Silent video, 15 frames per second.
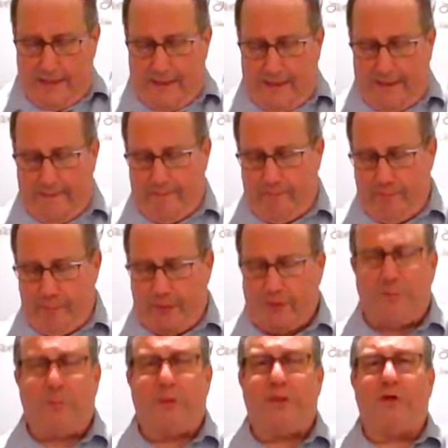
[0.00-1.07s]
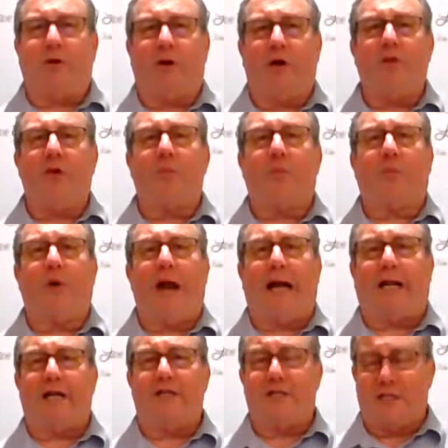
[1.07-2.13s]
Um, but but there are other
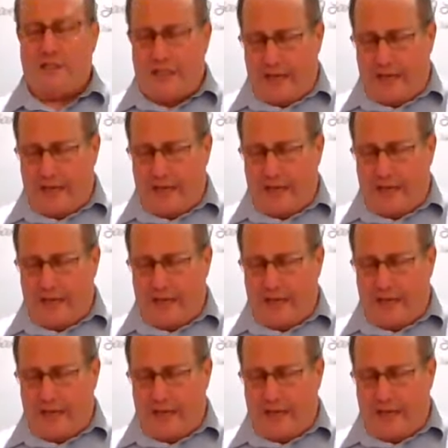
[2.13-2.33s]
practices,